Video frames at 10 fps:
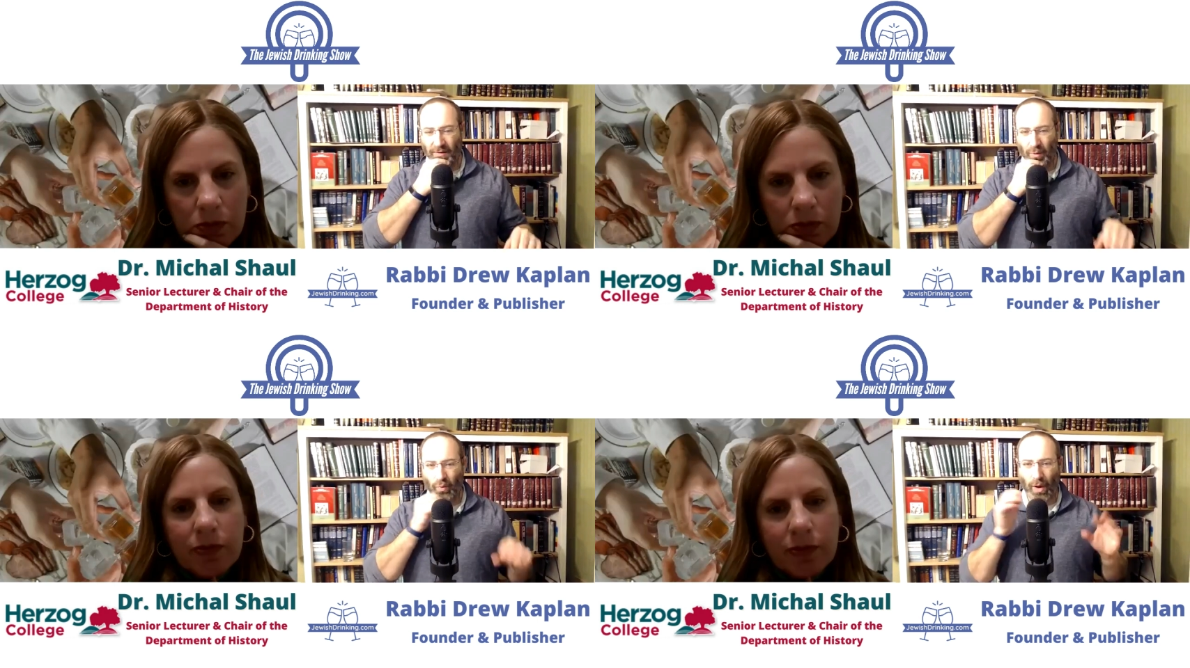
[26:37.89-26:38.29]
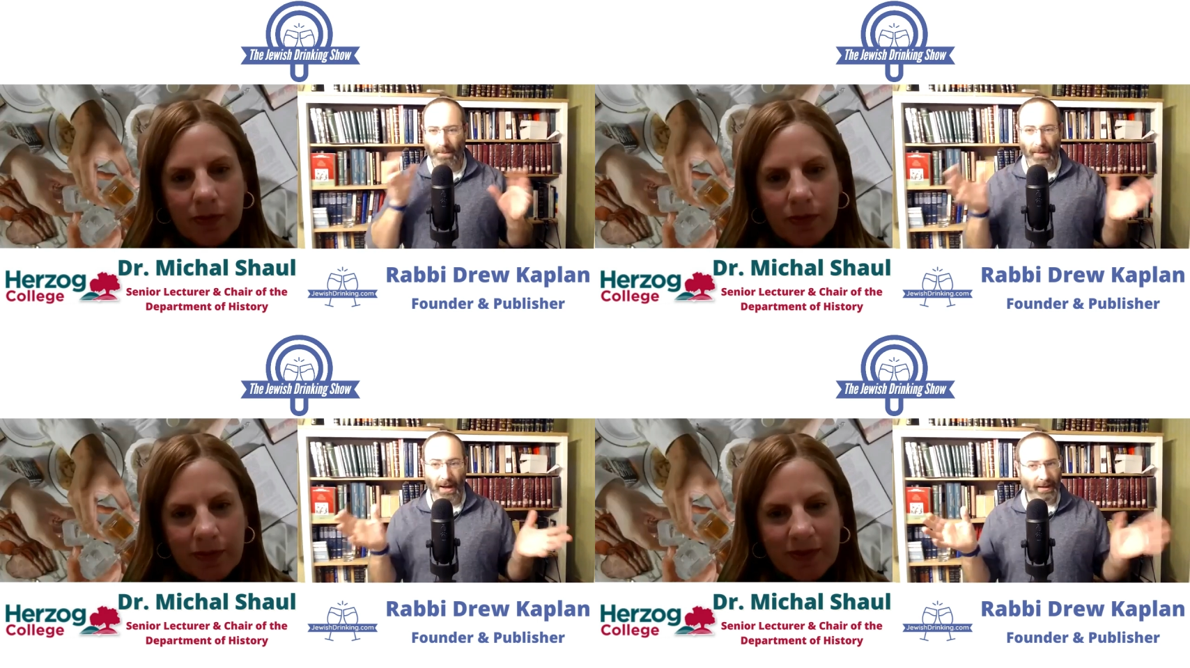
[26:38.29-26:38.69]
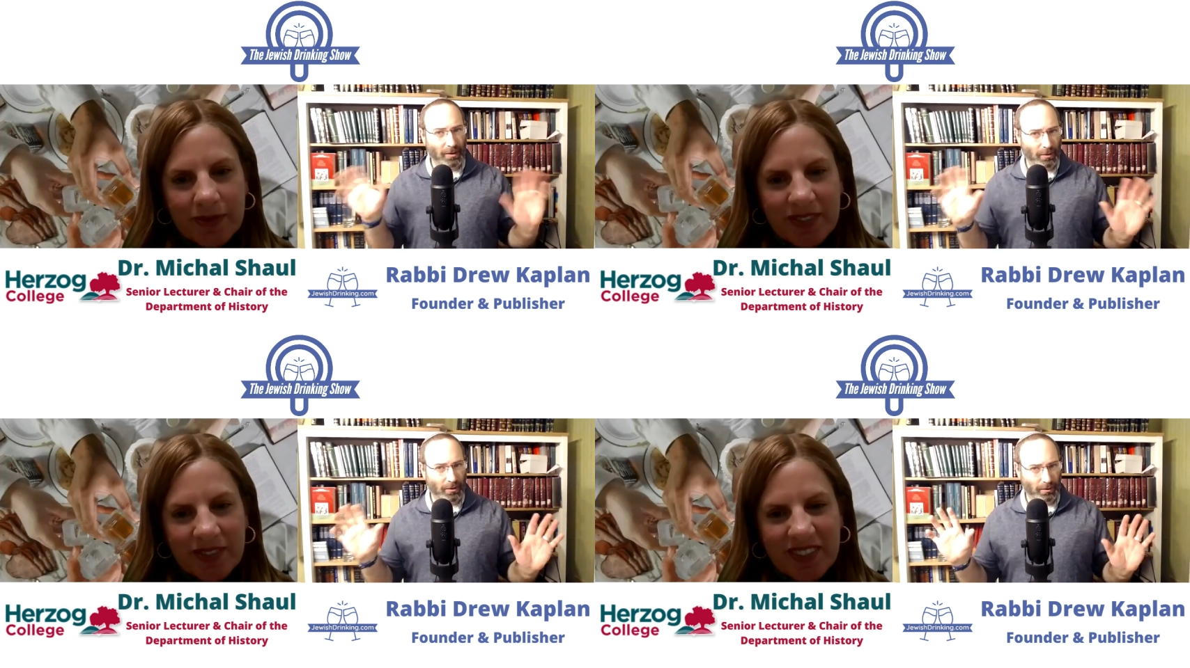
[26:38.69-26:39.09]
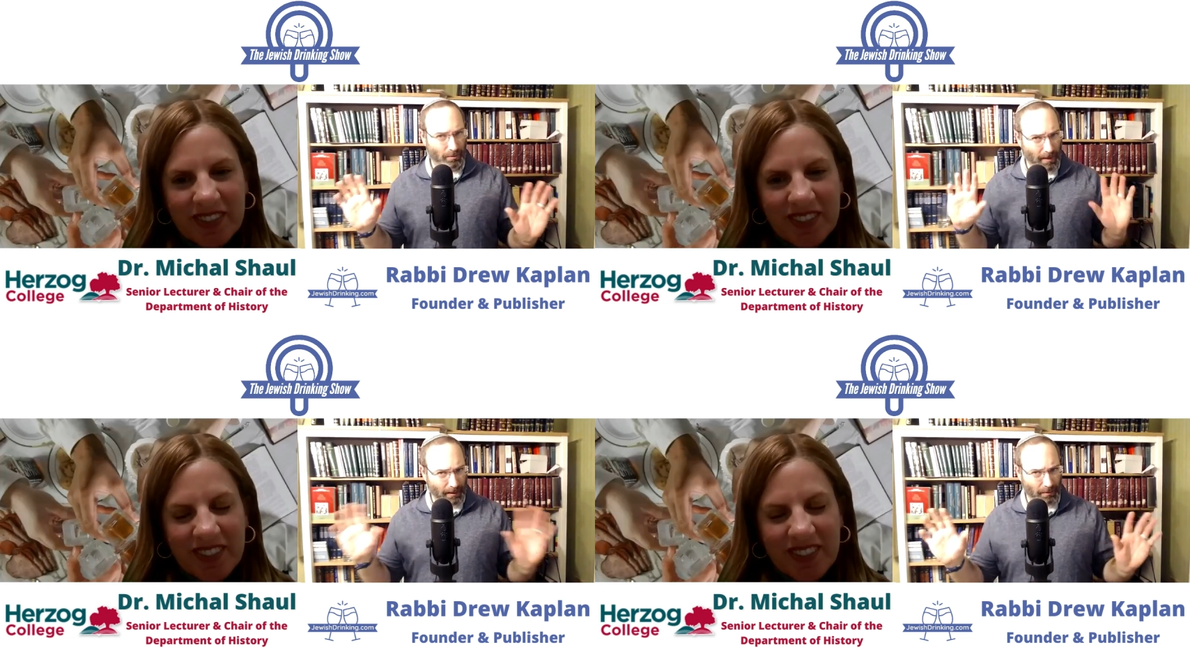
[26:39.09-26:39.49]
Speaker 1: Mm-hmm. My
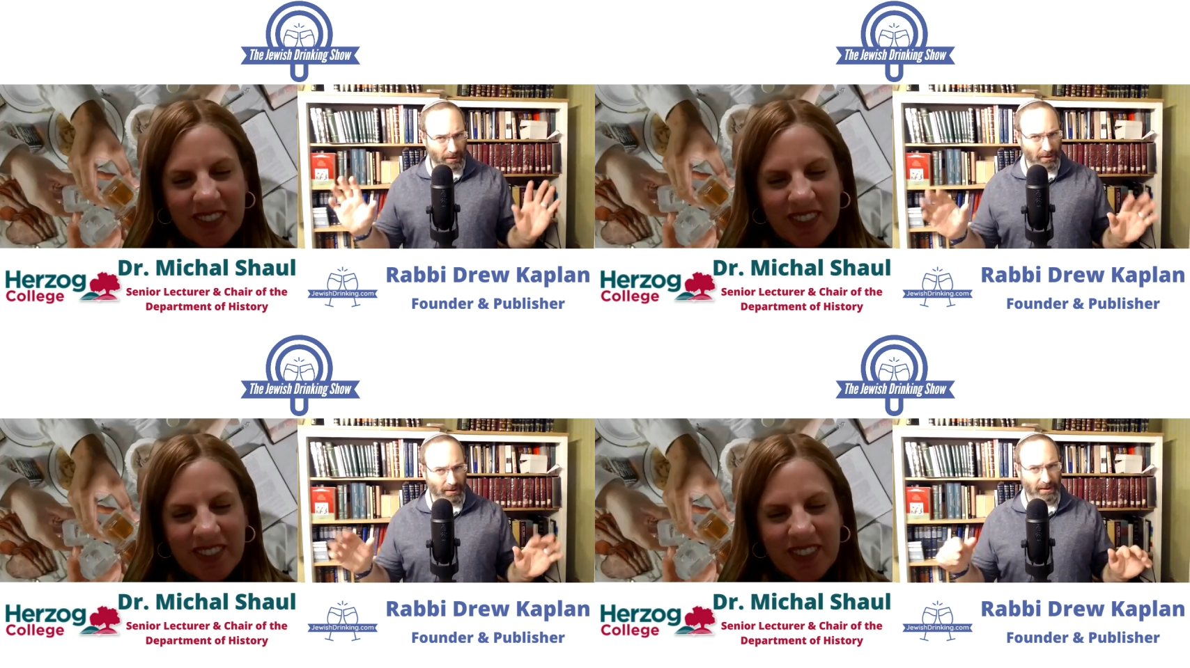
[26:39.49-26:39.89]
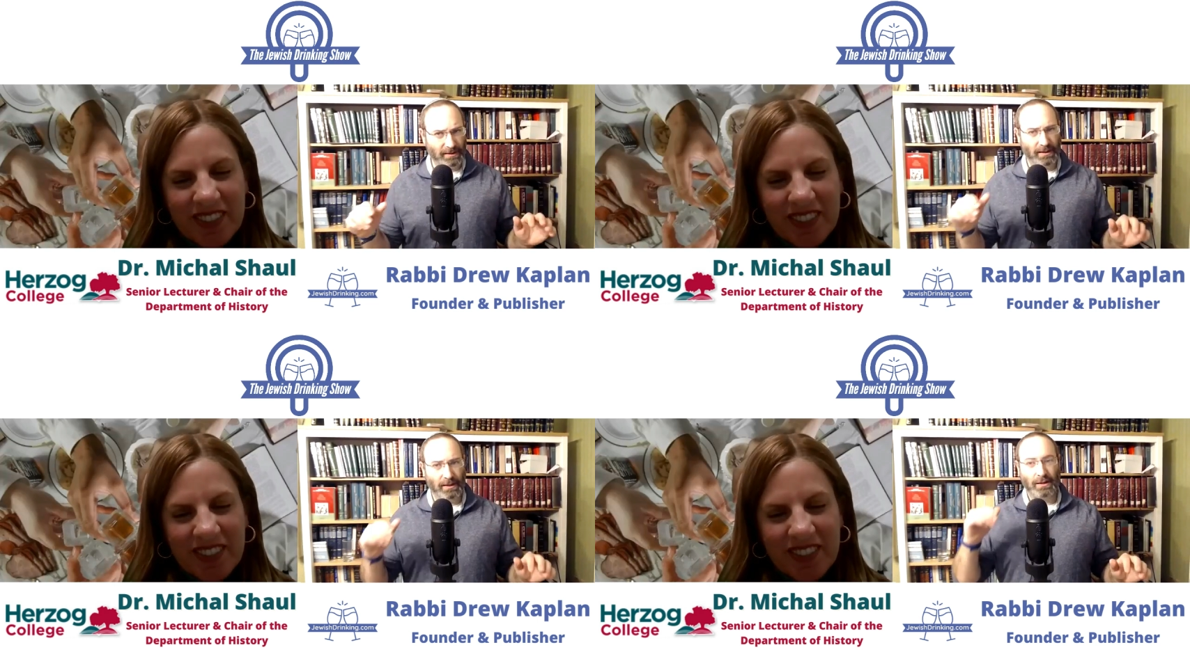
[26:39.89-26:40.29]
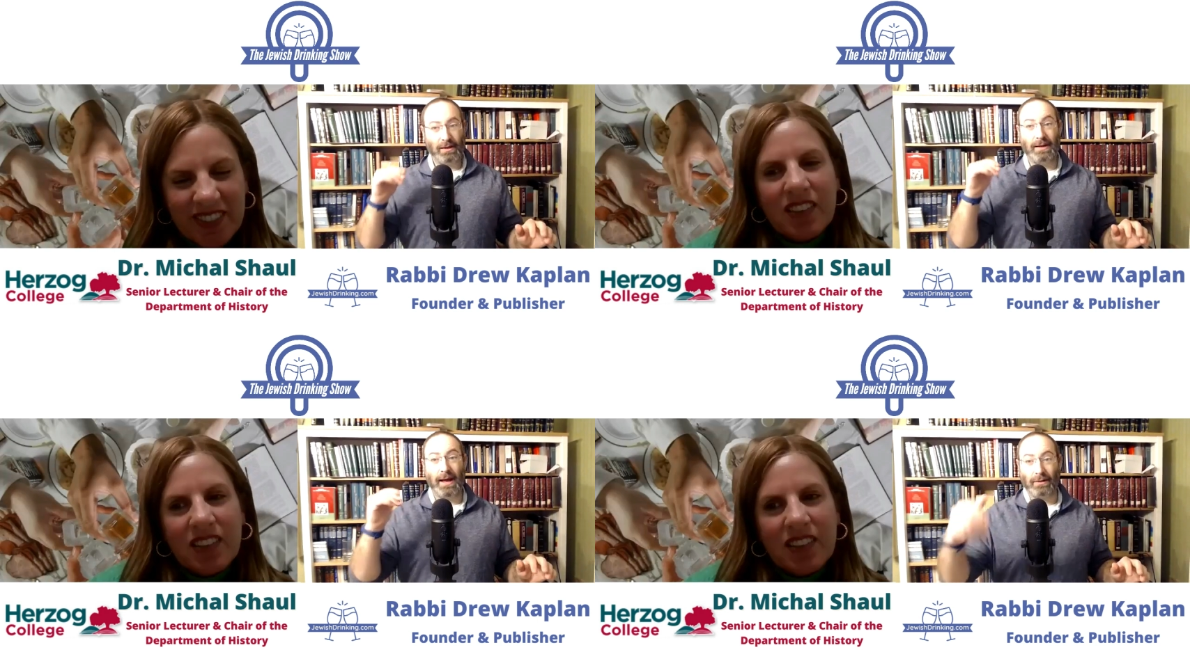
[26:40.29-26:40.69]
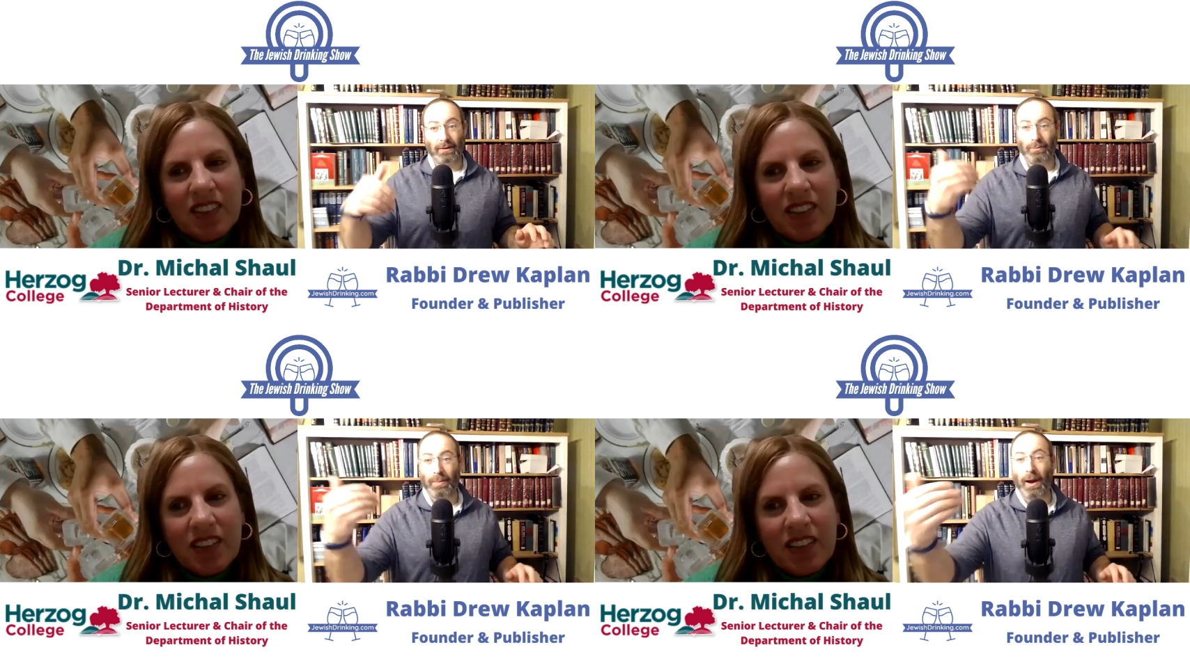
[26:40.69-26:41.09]
my question is now that
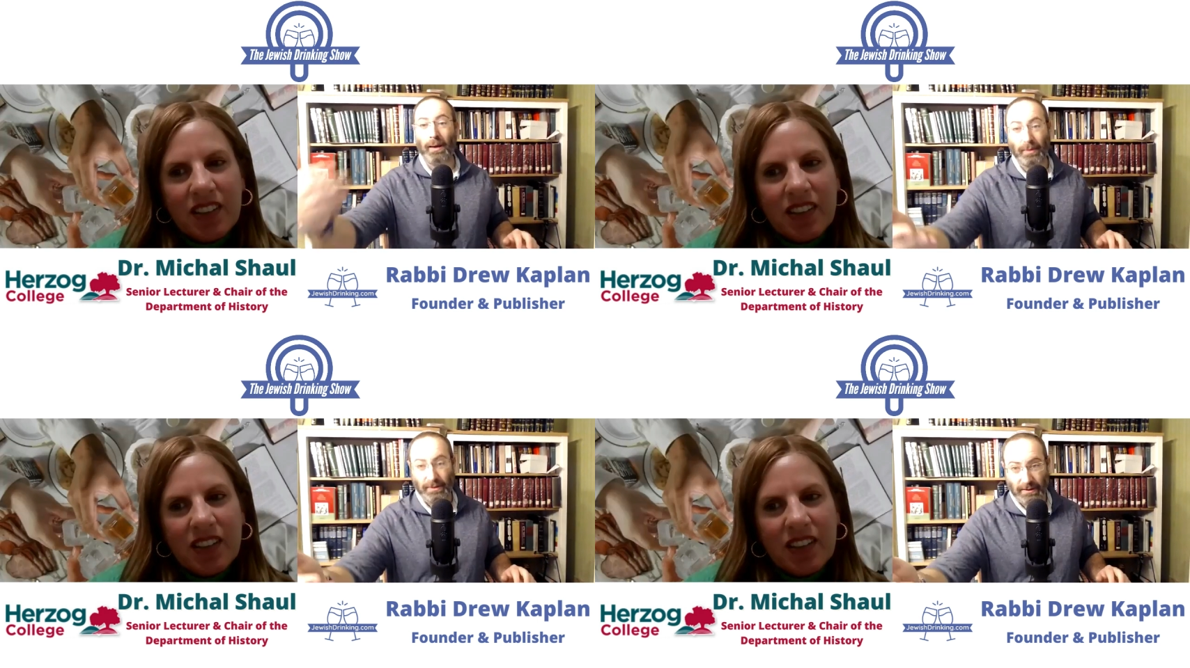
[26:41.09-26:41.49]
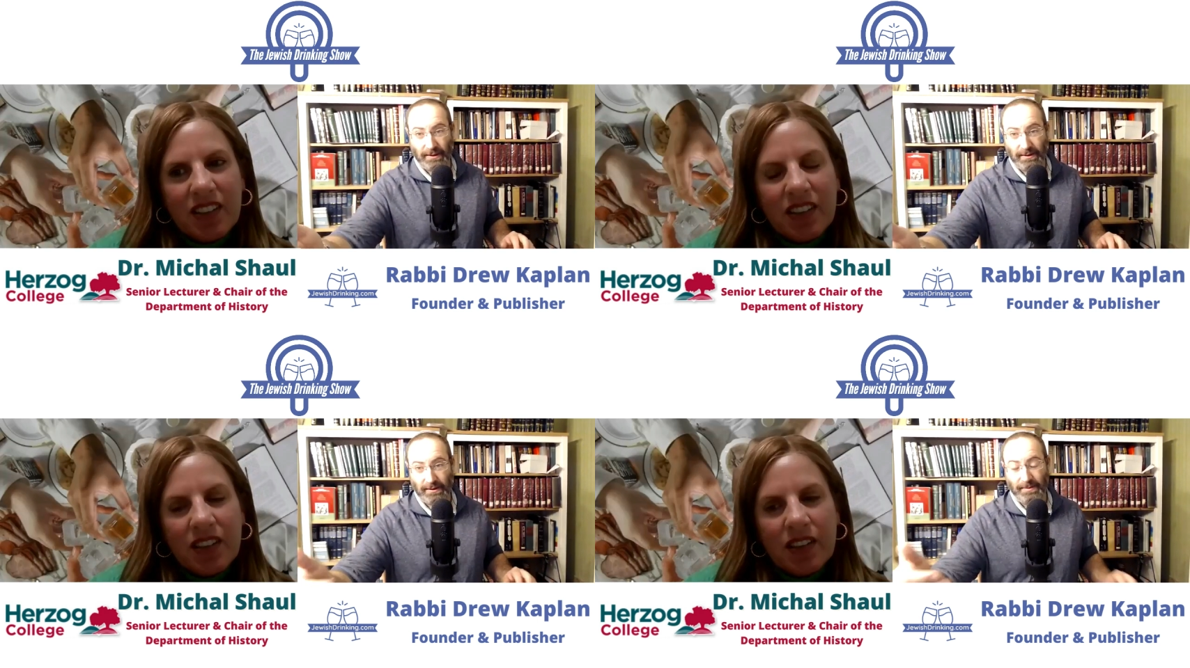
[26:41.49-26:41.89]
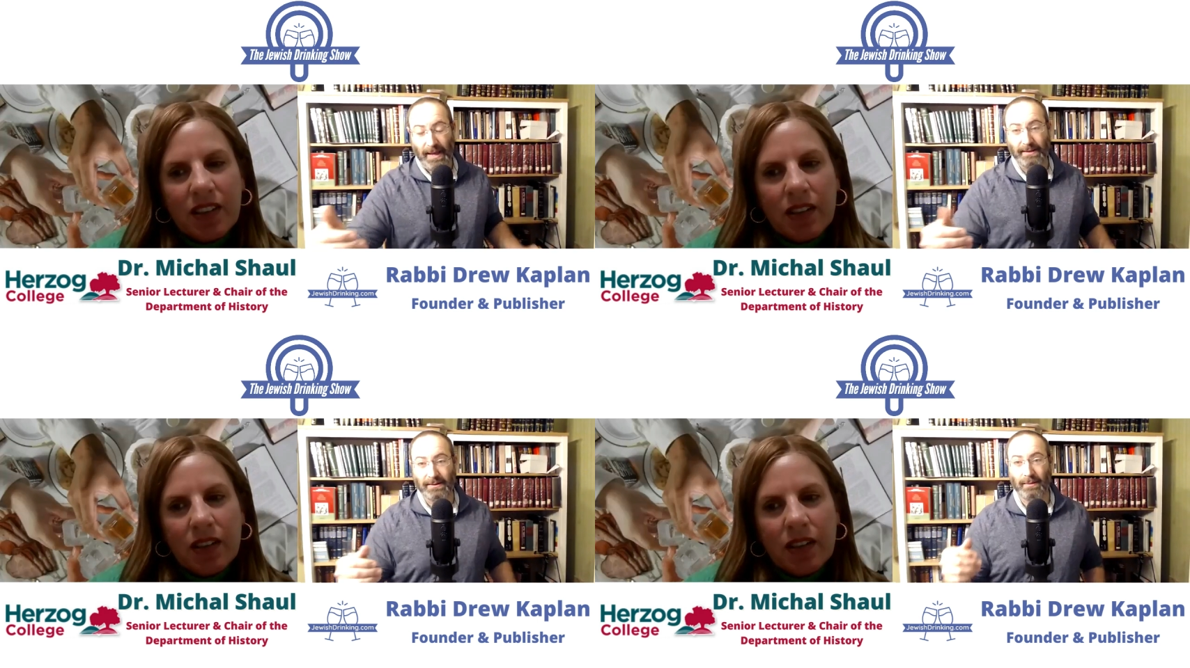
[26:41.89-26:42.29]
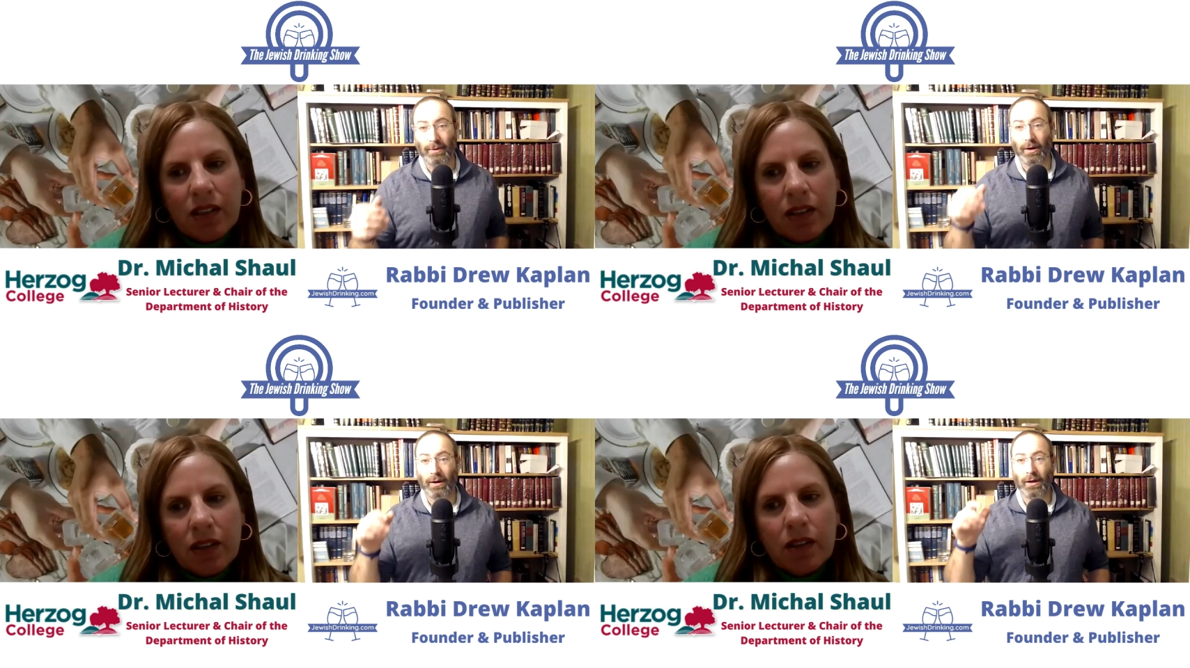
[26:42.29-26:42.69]
you published this this past
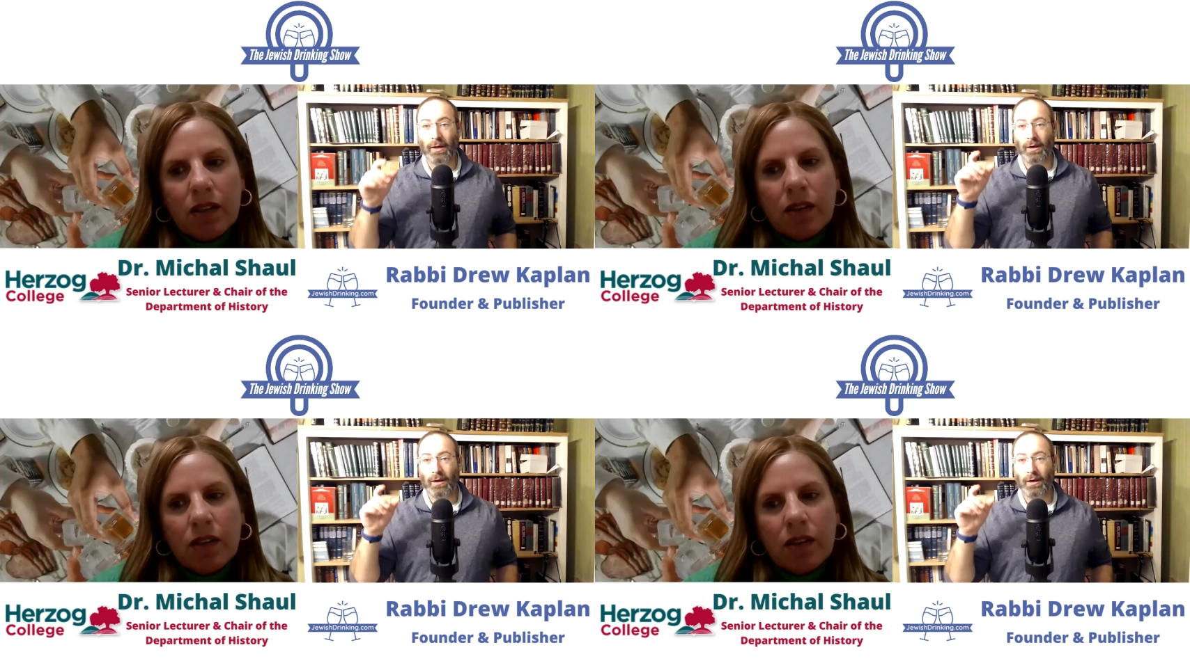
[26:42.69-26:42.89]
summer,